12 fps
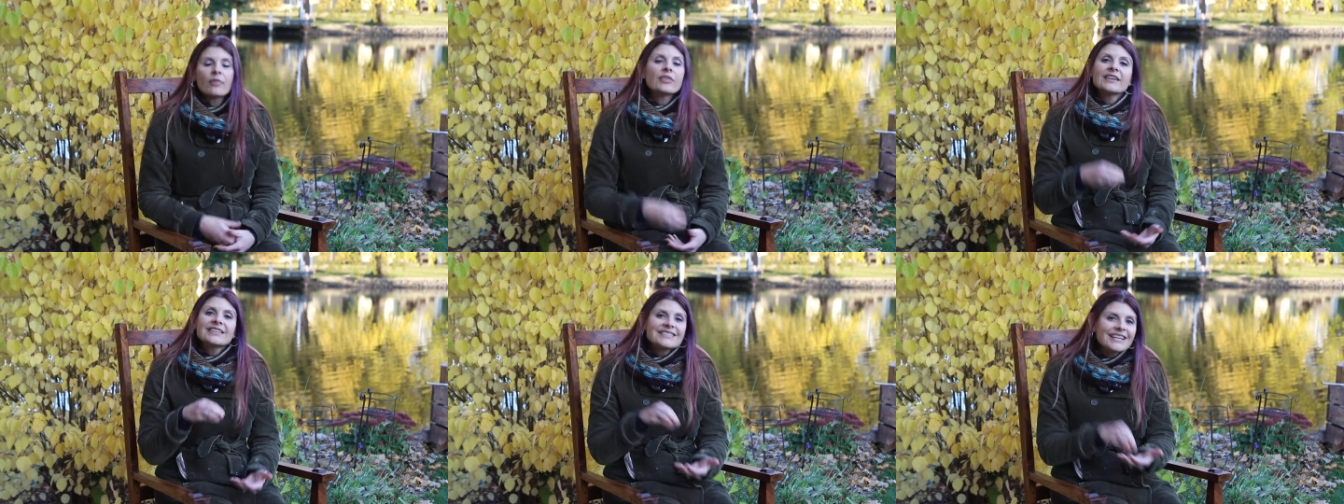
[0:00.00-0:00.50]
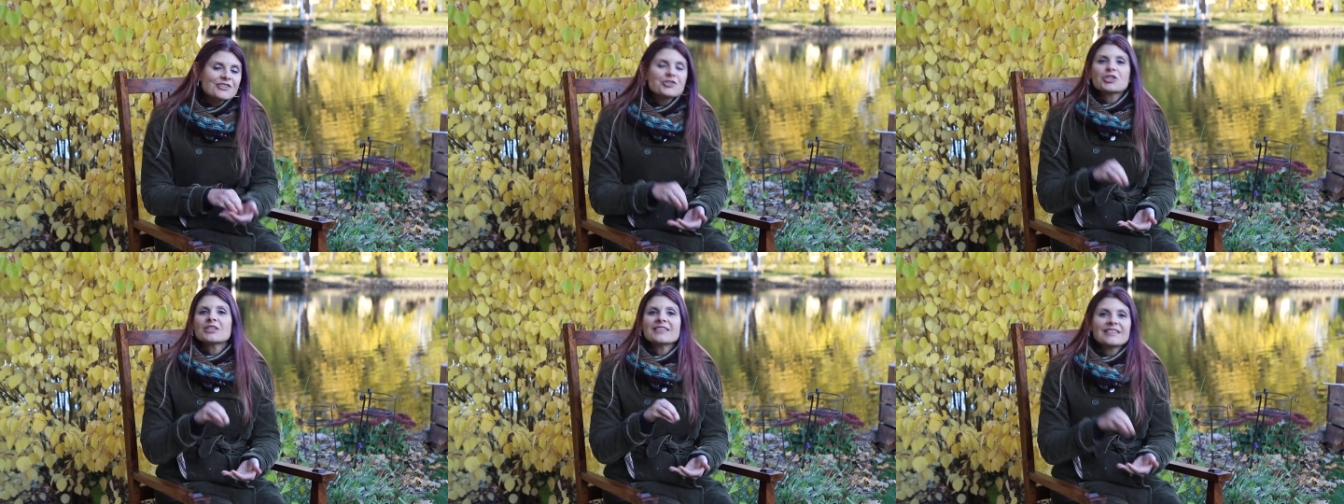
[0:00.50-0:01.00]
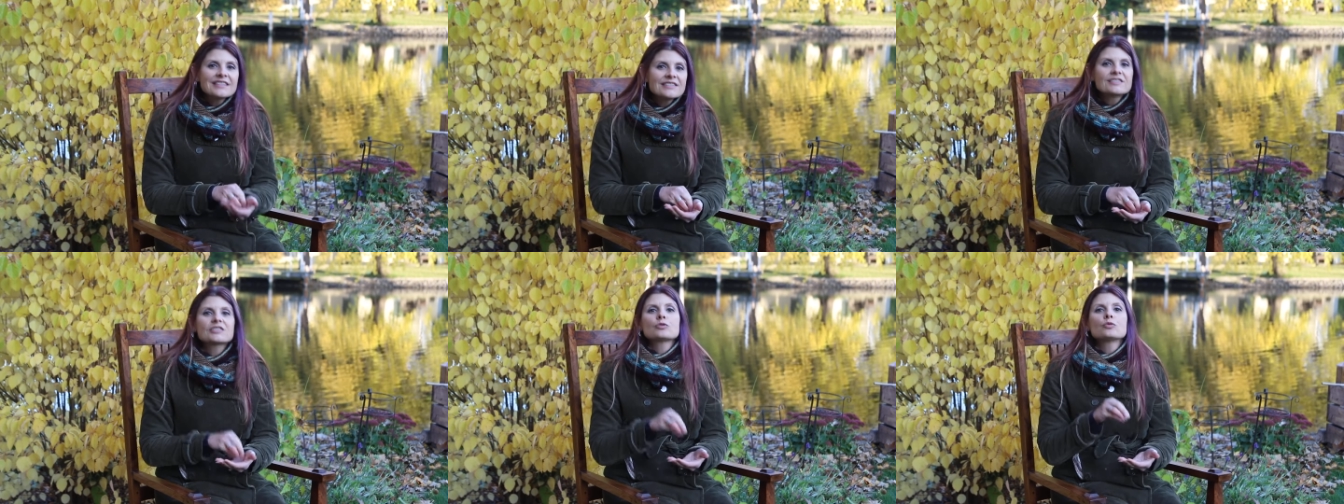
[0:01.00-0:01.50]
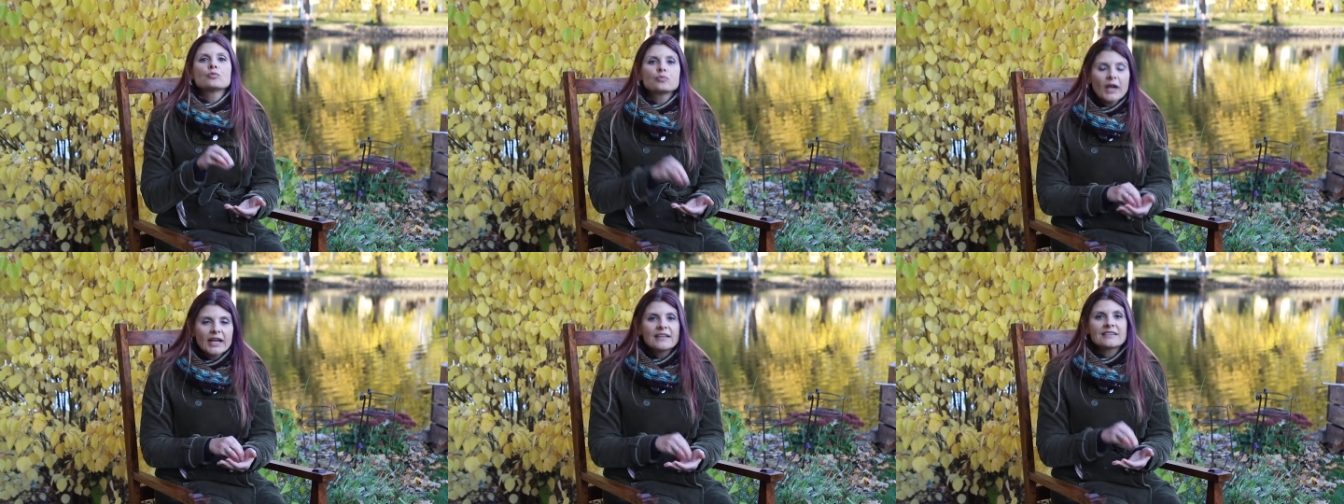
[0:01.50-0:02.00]
The intention is to
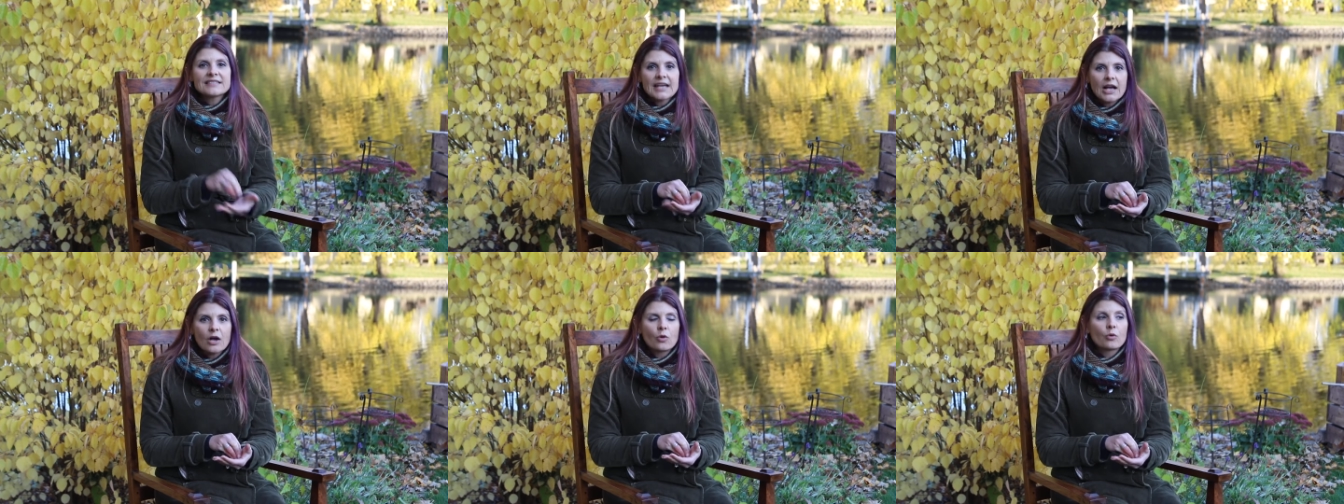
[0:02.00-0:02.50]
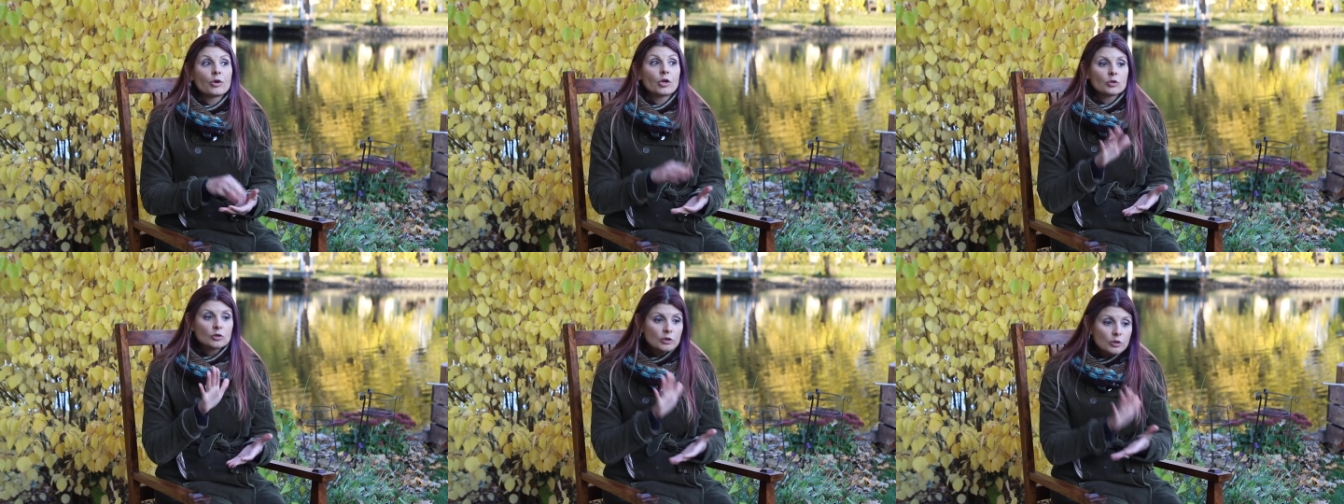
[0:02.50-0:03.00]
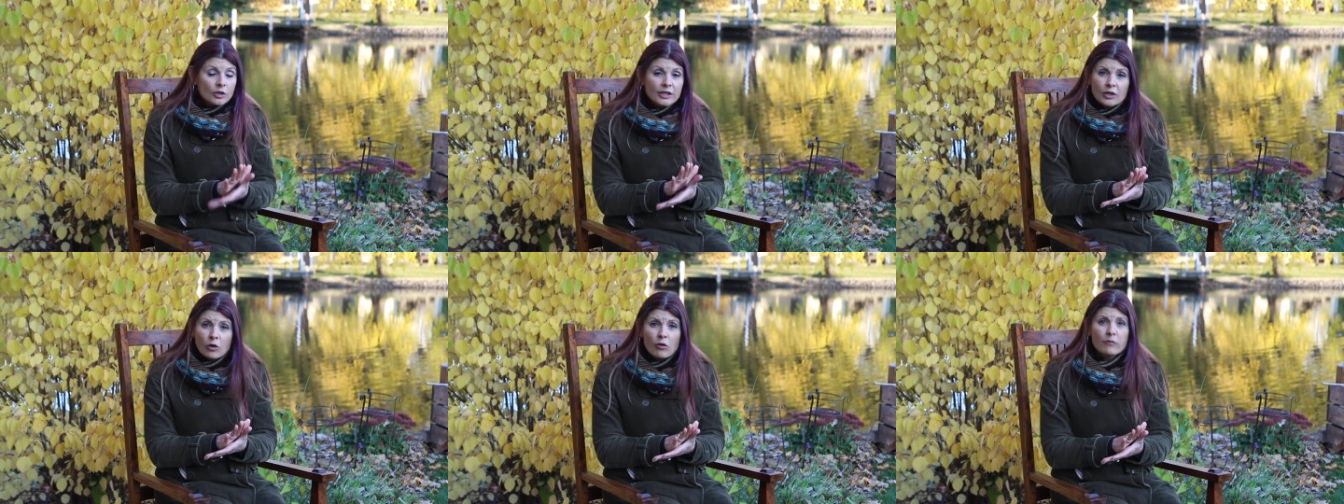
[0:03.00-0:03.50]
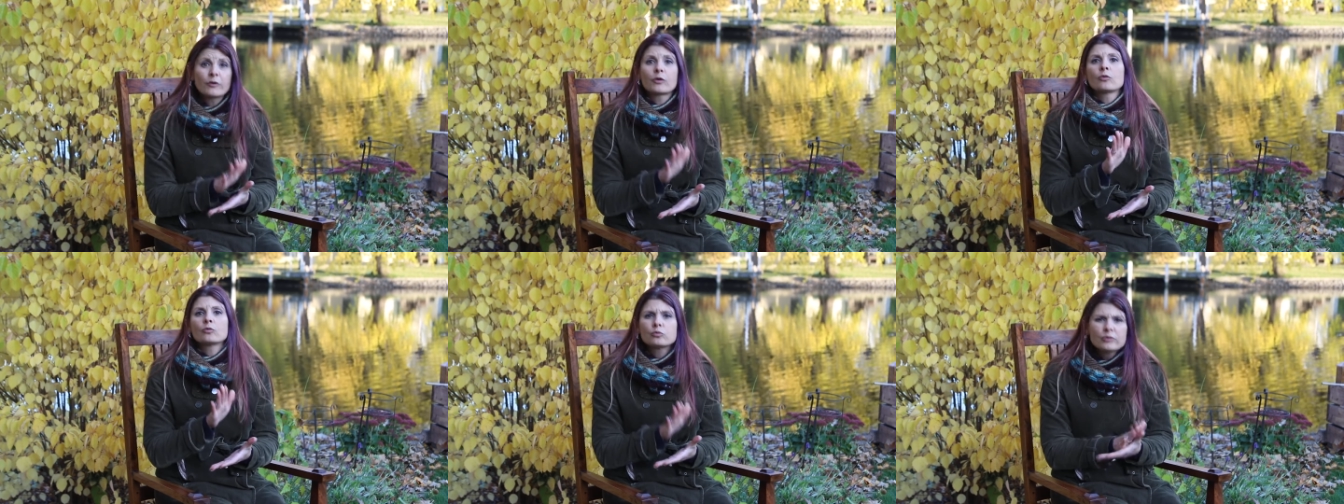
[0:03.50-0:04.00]
write it down, look it
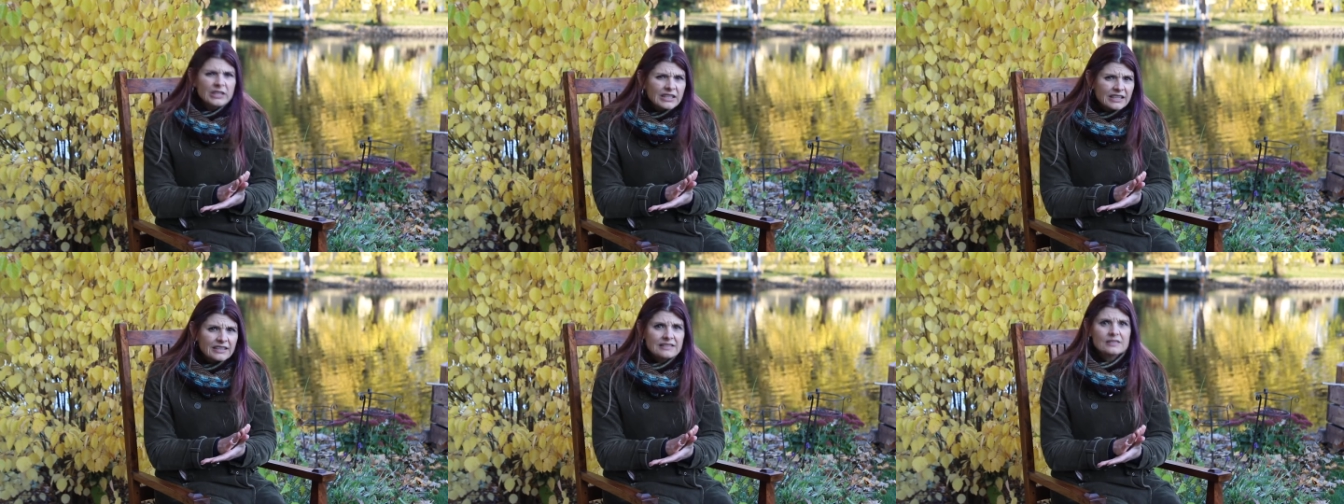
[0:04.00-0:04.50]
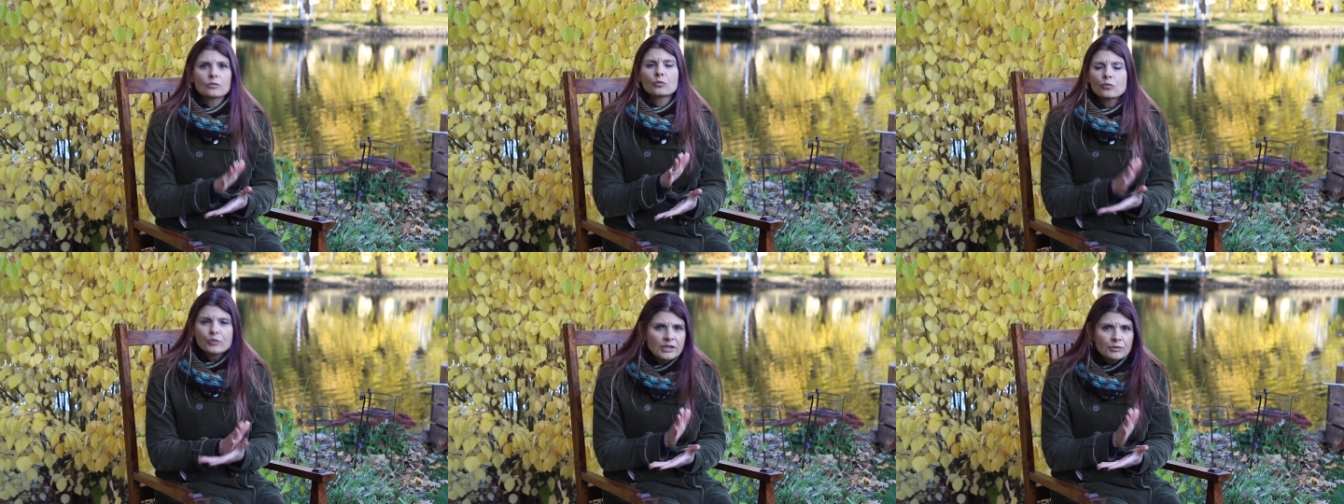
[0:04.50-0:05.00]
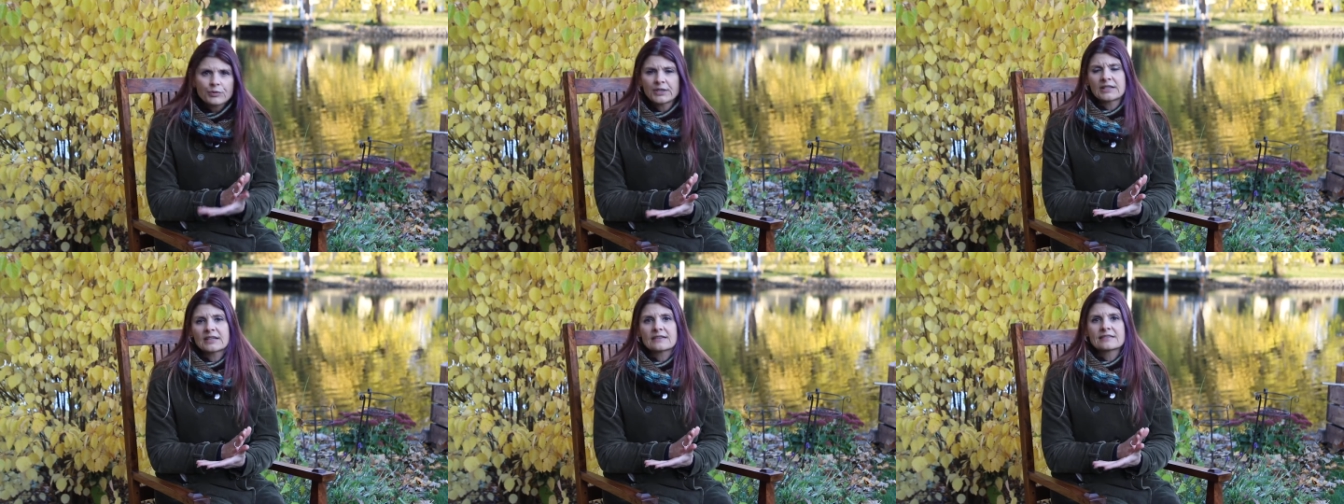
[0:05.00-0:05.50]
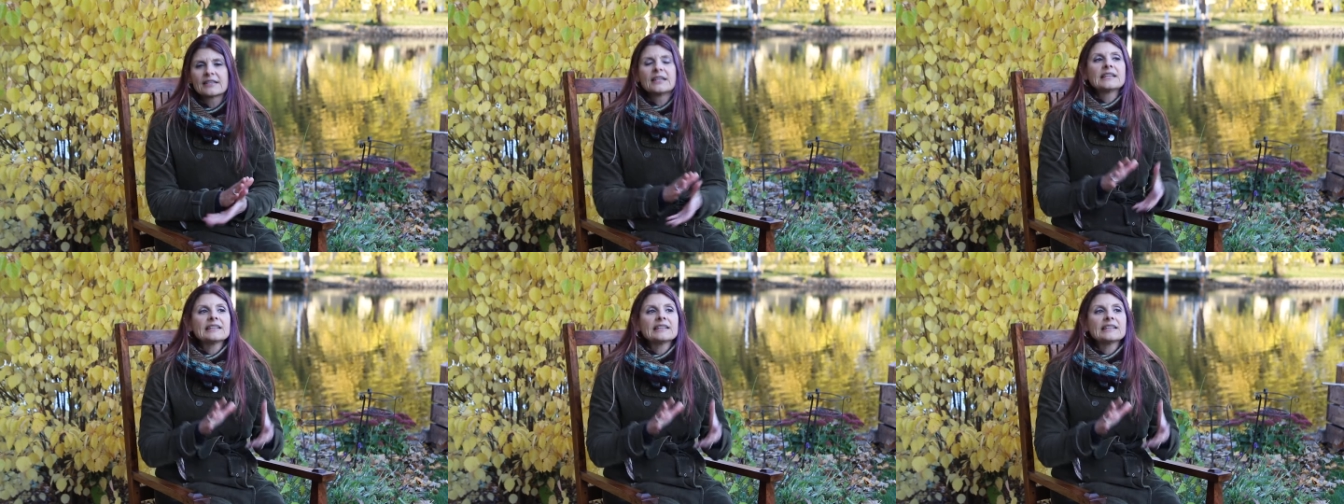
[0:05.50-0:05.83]
over, read it, reread it,